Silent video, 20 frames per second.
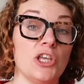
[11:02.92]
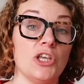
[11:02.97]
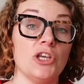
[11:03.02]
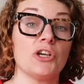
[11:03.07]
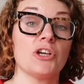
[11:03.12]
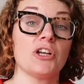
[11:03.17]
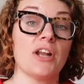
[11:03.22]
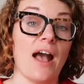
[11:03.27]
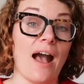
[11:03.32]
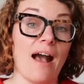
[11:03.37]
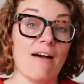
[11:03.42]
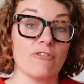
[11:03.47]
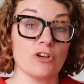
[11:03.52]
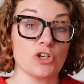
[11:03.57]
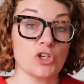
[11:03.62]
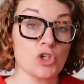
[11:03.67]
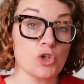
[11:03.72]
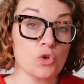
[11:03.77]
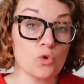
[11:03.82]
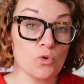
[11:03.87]
you can have a
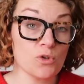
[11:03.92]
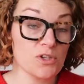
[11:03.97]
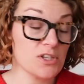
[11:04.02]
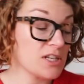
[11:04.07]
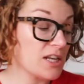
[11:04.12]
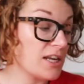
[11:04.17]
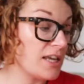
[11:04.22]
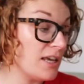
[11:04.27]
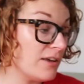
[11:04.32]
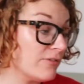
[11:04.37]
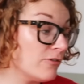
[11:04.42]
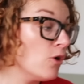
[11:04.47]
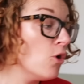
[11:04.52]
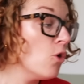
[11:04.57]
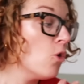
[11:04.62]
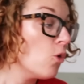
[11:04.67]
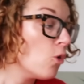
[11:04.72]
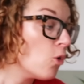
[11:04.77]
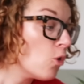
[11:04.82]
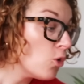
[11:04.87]
short sleeve,
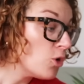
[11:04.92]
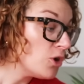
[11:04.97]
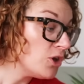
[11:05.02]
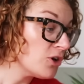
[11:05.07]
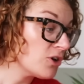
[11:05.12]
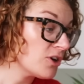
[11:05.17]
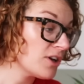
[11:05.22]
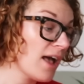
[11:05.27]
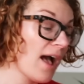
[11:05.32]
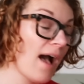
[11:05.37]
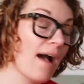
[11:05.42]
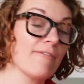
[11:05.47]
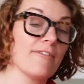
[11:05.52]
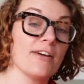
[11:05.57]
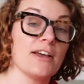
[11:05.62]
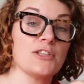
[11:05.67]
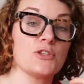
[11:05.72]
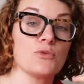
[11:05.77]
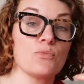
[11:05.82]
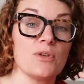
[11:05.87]
or you can have
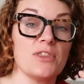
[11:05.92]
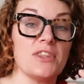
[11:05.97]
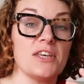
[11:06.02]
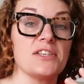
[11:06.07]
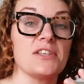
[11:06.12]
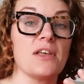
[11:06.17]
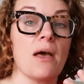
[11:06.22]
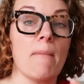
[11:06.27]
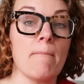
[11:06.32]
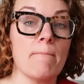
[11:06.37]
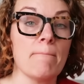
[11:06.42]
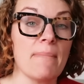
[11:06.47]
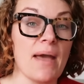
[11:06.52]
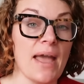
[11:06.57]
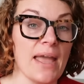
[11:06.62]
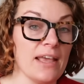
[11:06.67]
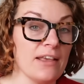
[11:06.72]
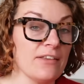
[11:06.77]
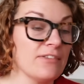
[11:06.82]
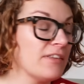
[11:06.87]
it with this
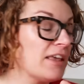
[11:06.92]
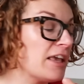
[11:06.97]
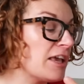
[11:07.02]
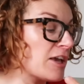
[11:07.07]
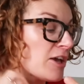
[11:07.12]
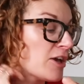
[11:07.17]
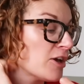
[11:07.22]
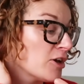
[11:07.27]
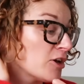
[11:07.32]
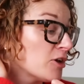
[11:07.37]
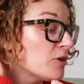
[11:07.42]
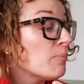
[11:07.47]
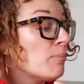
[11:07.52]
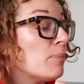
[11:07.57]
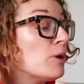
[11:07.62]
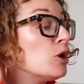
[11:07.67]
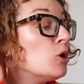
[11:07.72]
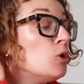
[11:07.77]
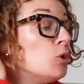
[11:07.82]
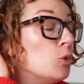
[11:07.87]
amazing
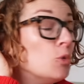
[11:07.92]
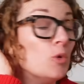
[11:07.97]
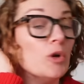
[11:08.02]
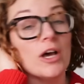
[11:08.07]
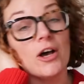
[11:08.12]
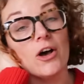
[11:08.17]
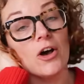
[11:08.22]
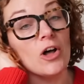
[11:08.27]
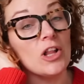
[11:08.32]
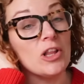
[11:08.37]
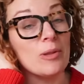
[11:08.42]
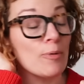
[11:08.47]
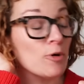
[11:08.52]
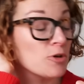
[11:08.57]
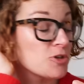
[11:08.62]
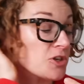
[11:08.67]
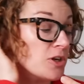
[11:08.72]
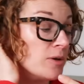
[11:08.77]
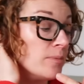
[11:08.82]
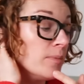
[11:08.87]
balloon at the
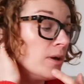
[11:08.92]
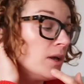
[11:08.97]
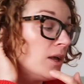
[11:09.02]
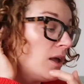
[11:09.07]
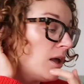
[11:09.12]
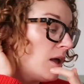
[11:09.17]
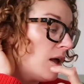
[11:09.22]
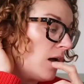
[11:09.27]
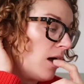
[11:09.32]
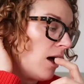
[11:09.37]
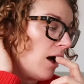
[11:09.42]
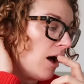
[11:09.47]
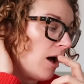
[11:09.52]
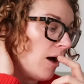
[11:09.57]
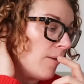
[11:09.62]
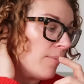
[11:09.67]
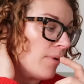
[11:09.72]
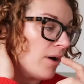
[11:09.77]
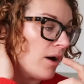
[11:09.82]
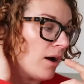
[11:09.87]
bottom.
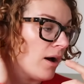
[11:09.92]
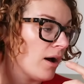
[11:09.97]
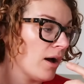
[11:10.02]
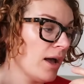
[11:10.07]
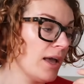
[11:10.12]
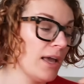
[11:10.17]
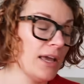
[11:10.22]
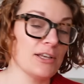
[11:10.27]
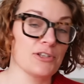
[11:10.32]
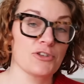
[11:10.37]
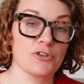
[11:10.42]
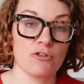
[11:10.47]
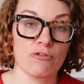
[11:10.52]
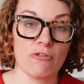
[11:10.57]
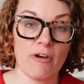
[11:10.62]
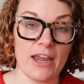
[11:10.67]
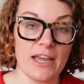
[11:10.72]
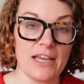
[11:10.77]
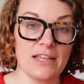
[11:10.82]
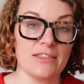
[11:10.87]
It's
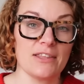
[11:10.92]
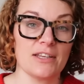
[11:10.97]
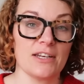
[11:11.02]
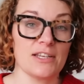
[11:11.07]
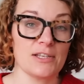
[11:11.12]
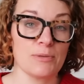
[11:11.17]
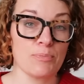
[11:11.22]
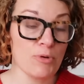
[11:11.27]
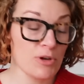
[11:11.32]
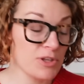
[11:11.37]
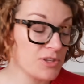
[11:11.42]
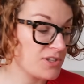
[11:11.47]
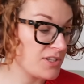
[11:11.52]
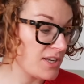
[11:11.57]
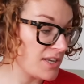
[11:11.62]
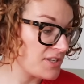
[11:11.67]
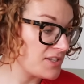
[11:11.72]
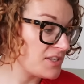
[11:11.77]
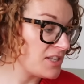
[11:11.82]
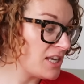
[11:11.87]
great that it's
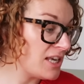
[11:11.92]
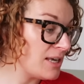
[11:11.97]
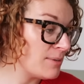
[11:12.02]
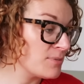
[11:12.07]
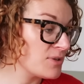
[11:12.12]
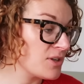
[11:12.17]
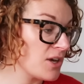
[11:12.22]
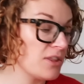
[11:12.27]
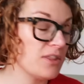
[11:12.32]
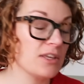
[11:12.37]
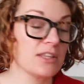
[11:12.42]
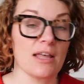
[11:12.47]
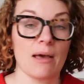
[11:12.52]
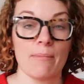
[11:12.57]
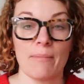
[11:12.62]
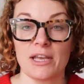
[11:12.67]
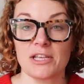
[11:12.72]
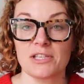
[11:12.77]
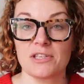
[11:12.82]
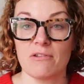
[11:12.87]
princess seams. I think that
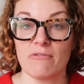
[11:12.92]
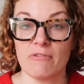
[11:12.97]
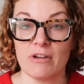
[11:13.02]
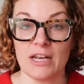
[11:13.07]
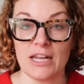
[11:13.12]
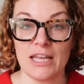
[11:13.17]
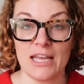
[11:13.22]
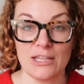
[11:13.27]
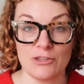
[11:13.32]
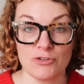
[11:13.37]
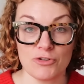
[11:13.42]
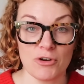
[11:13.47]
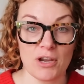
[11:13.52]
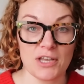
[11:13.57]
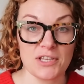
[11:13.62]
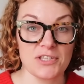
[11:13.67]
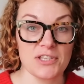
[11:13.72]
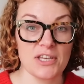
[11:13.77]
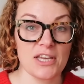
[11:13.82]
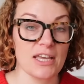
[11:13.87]
makes it really
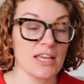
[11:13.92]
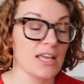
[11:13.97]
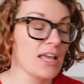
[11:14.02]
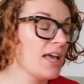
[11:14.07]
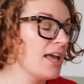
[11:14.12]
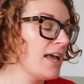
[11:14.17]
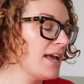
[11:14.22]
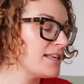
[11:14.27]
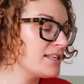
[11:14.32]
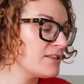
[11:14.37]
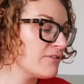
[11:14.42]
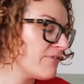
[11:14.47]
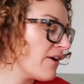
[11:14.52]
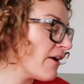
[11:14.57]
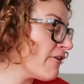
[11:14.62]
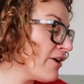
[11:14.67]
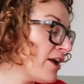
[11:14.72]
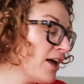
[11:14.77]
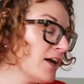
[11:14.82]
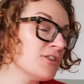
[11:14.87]
interesting. It's a
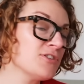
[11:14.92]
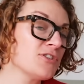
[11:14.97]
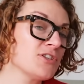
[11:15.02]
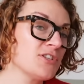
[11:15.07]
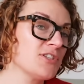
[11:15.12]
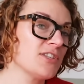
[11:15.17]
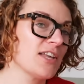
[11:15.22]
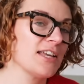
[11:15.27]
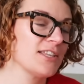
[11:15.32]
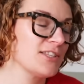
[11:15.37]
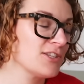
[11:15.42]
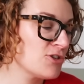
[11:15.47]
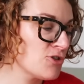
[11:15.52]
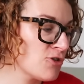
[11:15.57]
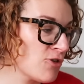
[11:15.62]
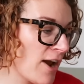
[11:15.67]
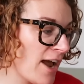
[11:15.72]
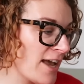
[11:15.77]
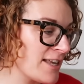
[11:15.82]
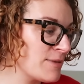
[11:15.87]
very understated
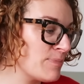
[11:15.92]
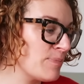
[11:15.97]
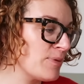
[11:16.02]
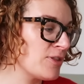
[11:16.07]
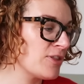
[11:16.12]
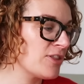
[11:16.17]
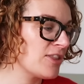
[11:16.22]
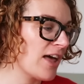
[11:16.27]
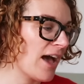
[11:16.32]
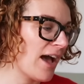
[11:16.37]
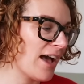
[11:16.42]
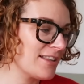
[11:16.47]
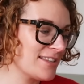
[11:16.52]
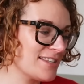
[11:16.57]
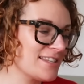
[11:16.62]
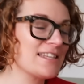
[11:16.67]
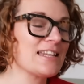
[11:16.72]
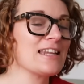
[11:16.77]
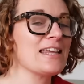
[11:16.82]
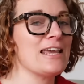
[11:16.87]
dress, but that
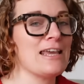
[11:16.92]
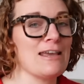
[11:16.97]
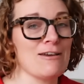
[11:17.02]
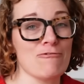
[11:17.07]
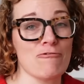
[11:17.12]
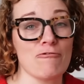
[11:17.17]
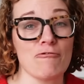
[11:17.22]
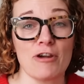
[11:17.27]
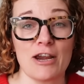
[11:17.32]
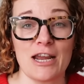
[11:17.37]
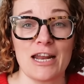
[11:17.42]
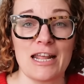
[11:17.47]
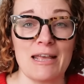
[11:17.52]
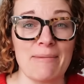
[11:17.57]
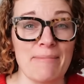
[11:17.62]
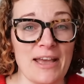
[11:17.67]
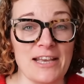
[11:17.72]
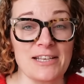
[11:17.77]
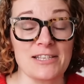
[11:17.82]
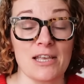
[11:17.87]
sleeve really
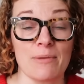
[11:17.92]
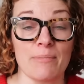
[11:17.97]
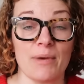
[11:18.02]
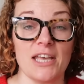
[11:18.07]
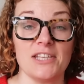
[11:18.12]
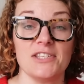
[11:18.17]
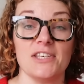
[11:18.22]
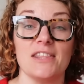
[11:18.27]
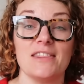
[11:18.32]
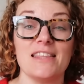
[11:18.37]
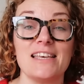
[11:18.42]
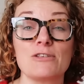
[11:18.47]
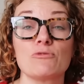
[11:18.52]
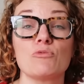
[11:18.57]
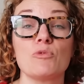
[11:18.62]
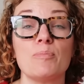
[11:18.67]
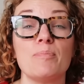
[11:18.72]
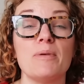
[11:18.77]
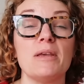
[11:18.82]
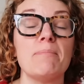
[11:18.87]
makes it amazing. This
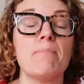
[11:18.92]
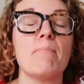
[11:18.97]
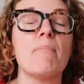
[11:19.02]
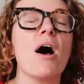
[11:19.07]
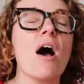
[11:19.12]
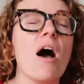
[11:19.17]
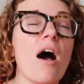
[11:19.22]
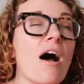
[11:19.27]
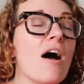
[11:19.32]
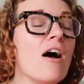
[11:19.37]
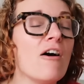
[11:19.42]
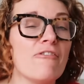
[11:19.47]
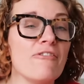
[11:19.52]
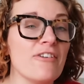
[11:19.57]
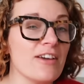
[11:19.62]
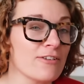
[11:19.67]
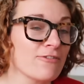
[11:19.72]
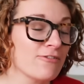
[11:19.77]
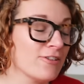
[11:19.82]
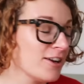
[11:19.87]
would be
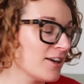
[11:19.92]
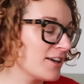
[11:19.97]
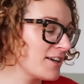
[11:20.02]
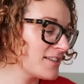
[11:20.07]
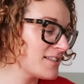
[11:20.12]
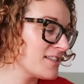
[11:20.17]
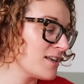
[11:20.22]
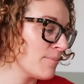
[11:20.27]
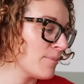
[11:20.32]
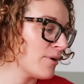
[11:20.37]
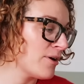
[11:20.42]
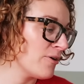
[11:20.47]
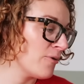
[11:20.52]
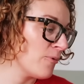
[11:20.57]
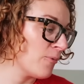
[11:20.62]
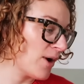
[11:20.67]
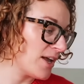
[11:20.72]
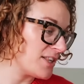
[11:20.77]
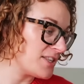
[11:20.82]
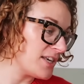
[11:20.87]
perfect for like a summer
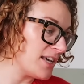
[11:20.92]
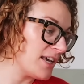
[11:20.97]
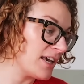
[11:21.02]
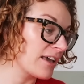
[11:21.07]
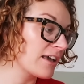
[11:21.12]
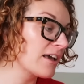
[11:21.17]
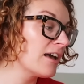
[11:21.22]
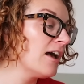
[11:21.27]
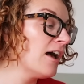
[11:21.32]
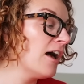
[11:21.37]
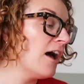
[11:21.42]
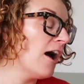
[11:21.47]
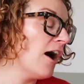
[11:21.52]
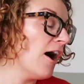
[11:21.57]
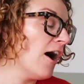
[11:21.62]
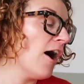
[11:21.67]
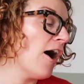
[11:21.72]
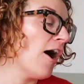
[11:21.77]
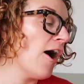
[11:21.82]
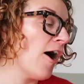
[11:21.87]
wedding.
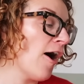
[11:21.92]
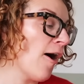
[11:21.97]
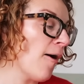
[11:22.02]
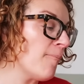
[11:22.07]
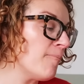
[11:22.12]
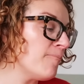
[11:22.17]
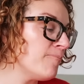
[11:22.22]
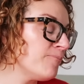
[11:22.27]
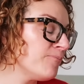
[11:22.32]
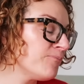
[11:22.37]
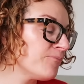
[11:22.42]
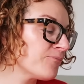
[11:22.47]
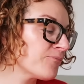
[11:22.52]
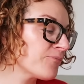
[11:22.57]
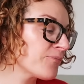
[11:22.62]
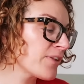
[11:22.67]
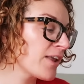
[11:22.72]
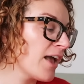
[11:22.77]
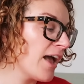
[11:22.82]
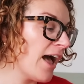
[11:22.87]

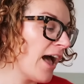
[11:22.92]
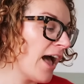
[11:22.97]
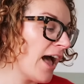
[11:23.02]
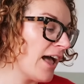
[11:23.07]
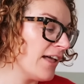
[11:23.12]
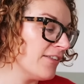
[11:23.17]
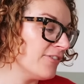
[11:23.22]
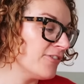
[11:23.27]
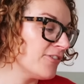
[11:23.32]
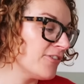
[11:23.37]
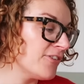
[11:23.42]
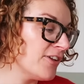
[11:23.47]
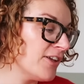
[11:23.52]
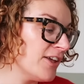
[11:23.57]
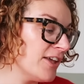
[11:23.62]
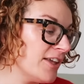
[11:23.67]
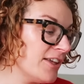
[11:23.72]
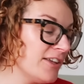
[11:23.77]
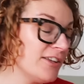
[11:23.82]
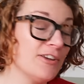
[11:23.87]
And
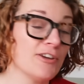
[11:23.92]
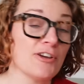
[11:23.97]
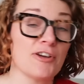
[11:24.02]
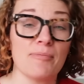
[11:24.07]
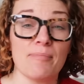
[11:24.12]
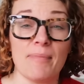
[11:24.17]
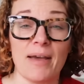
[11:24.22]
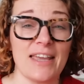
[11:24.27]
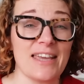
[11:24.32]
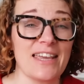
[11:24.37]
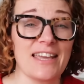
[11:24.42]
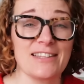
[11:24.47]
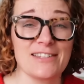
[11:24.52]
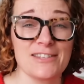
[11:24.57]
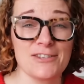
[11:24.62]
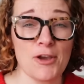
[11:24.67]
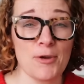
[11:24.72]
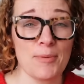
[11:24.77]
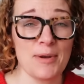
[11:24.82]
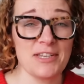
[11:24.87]
you could make it in
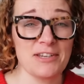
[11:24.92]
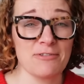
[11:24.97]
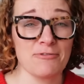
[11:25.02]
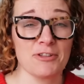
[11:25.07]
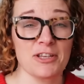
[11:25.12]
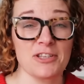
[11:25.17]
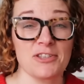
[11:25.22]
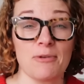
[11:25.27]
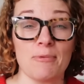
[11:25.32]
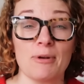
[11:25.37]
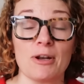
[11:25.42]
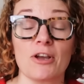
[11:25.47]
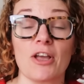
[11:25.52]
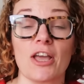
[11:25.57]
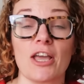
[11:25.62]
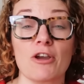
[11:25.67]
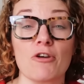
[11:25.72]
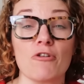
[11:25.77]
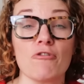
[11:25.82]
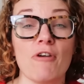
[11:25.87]
so many different things. It would look
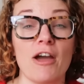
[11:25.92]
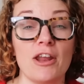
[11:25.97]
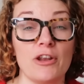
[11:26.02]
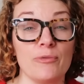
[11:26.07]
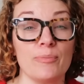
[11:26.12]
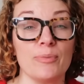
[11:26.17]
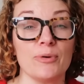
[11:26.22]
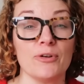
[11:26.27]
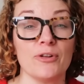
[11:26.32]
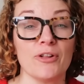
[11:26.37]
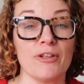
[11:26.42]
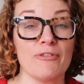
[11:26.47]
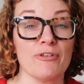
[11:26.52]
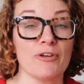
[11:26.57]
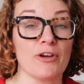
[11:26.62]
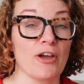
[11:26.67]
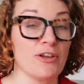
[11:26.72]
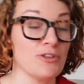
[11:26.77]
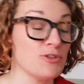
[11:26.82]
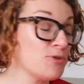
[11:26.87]
incredible if
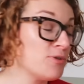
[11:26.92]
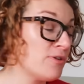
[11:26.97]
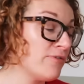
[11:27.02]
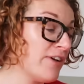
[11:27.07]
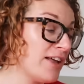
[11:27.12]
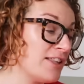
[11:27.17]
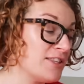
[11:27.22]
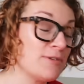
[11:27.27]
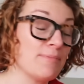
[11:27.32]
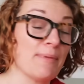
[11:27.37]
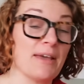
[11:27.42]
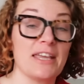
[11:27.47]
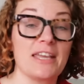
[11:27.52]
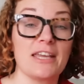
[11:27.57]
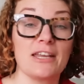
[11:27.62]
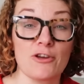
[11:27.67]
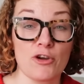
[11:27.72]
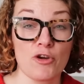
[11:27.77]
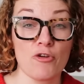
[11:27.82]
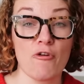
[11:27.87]
you're going to an event to make
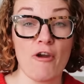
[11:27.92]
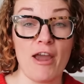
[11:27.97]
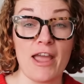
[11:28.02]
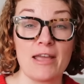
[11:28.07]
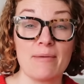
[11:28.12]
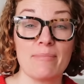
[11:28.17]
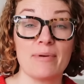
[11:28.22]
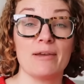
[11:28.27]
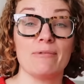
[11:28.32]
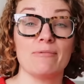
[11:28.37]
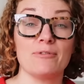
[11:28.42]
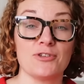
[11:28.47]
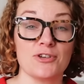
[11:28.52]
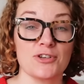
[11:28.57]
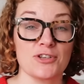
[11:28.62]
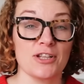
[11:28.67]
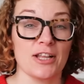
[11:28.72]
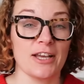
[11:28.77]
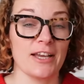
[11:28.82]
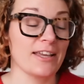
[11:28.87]
it in a crepe. It would
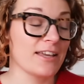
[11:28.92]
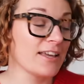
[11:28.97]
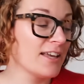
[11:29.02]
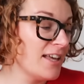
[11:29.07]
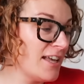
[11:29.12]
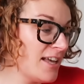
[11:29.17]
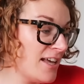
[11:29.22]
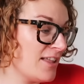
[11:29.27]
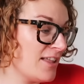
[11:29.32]
just like,